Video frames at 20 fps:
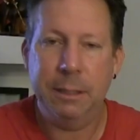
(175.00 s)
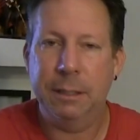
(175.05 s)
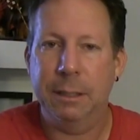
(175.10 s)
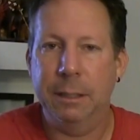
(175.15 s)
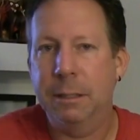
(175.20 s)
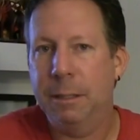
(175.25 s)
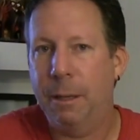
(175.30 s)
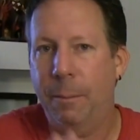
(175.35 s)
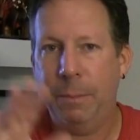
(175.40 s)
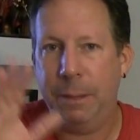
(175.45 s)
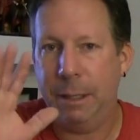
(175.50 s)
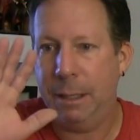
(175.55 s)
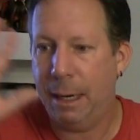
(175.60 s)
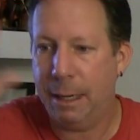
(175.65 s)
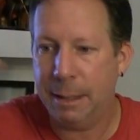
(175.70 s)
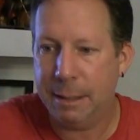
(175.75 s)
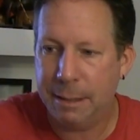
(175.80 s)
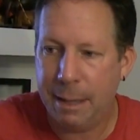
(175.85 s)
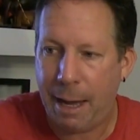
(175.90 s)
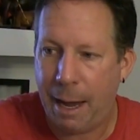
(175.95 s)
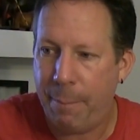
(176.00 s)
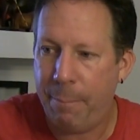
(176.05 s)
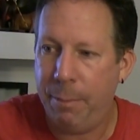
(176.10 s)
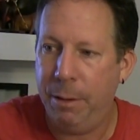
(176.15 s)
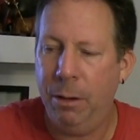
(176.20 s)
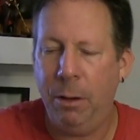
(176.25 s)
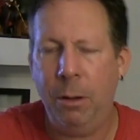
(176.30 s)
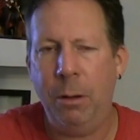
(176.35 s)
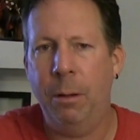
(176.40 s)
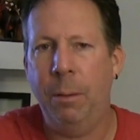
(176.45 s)
isn't something that's
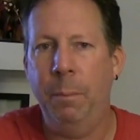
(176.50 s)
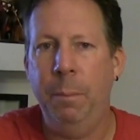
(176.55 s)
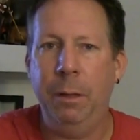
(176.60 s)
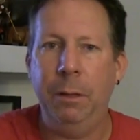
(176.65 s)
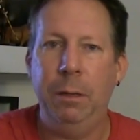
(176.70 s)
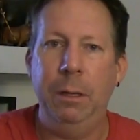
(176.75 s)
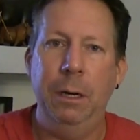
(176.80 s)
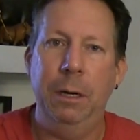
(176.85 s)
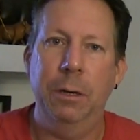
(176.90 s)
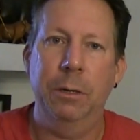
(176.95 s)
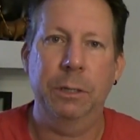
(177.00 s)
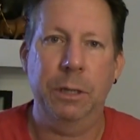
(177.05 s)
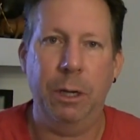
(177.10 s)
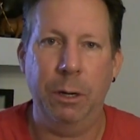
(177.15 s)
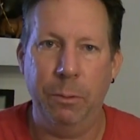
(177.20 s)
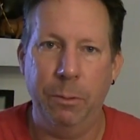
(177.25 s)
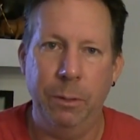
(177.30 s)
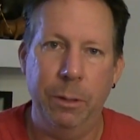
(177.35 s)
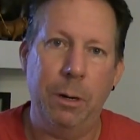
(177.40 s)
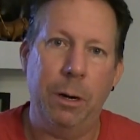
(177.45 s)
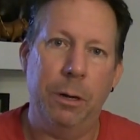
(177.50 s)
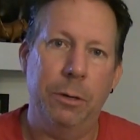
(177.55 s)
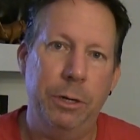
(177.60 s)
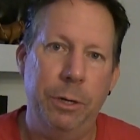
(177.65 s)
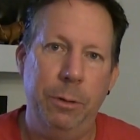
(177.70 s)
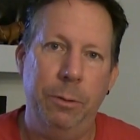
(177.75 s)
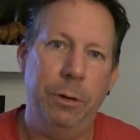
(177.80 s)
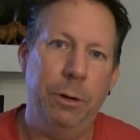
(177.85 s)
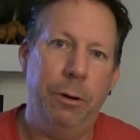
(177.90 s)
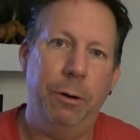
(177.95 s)
happened, a million years ago, we're all
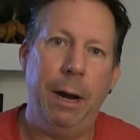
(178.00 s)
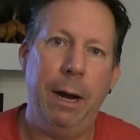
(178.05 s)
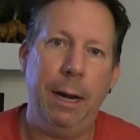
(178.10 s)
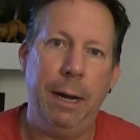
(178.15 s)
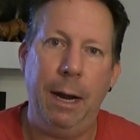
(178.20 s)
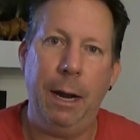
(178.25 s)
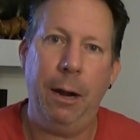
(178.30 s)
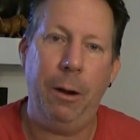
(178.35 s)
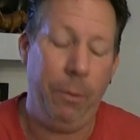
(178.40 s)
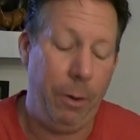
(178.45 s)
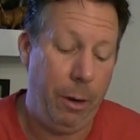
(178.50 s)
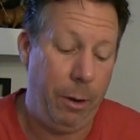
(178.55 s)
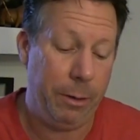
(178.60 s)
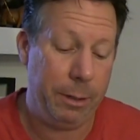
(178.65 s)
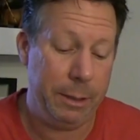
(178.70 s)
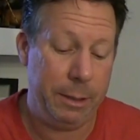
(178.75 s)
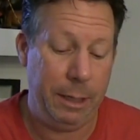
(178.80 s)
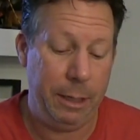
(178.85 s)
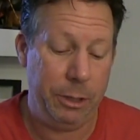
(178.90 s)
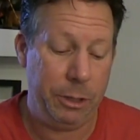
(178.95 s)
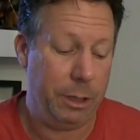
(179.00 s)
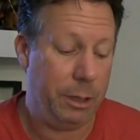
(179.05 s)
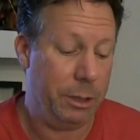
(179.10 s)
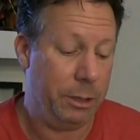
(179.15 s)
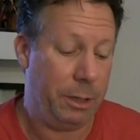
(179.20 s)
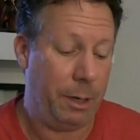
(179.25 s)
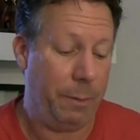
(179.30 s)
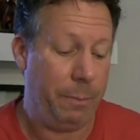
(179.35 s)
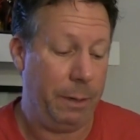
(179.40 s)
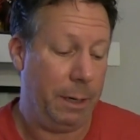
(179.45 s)
doing great now. No, extinction
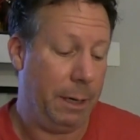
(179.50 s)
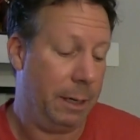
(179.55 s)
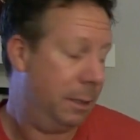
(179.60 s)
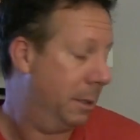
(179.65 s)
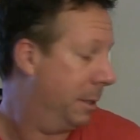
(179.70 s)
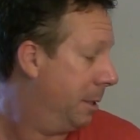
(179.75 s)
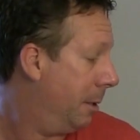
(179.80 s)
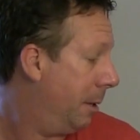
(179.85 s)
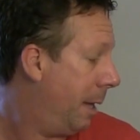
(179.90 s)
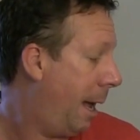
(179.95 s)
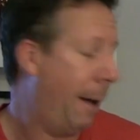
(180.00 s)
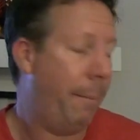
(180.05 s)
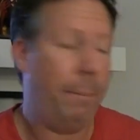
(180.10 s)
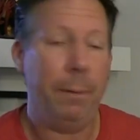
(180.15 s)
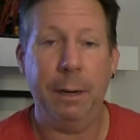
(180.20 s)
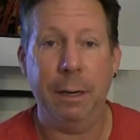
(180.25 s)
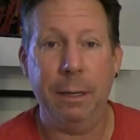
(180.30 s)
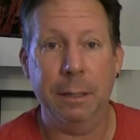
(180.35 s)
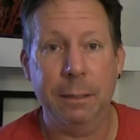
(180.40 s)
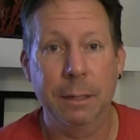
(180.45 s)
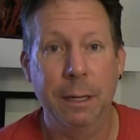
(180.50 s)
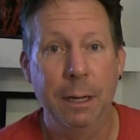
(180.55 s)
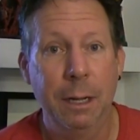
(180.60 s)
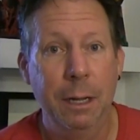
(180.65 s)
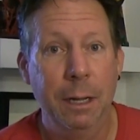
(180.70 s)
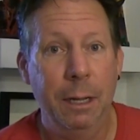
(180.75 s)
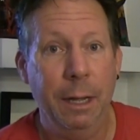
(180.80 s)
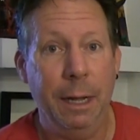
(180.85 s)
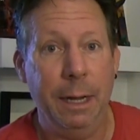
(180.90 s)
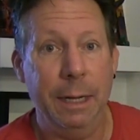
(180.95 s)
is something that's still happening,
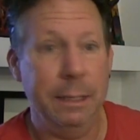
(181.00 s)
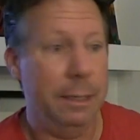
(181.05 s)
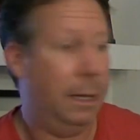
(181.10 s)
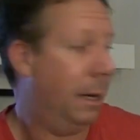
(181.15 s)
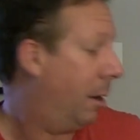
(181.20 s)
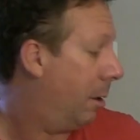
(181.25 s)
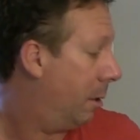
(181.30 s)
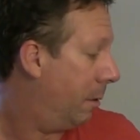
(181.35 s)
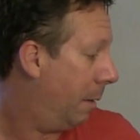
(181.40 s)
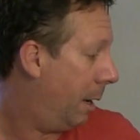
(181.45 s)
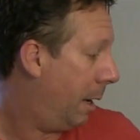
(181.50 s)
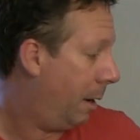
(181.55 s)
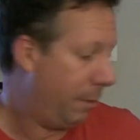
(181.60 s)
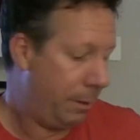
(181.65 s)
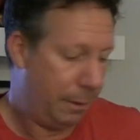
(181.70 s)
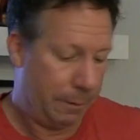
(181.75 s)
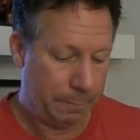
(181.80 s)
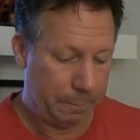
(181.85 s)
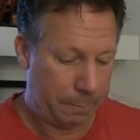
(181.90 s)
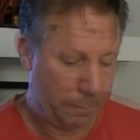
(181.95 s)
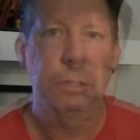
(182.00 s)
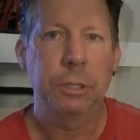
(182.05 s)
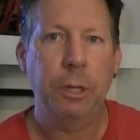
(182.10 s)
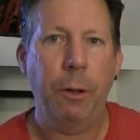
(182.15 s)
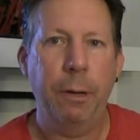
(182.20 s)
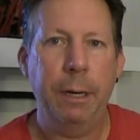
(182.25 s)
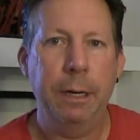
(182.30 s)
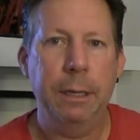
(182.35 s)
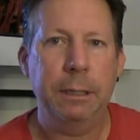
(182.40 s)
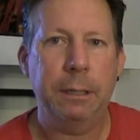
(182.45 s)
like I said, all around.
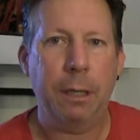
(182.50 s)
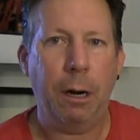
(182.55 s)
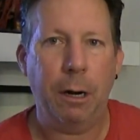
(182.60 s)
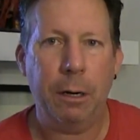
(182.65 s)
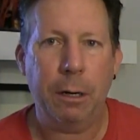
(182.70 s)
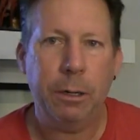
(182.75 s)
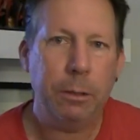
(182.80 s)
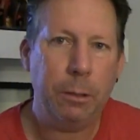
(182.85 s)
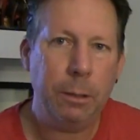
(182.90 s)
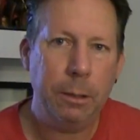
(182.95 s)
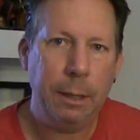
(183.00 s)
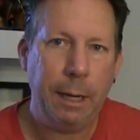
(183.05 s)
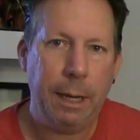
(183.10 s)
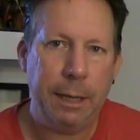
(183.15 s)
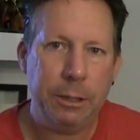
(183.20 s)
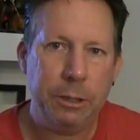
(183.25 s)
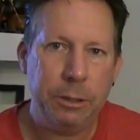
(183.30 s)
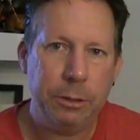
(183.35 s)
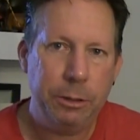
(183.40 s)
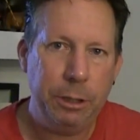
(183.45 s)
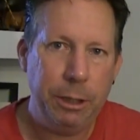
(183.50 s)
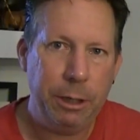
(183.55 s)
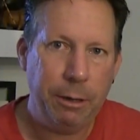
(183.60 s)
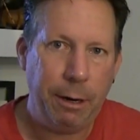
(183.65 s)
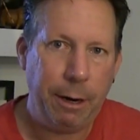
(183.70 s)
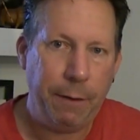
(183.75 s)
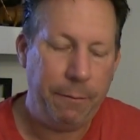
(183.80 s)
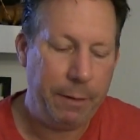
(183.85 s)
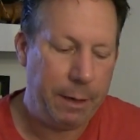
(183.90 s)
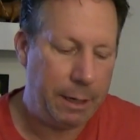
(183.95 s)
So in this article in National
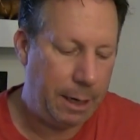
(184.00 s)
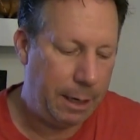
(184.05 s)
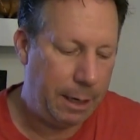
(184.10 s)
Geographic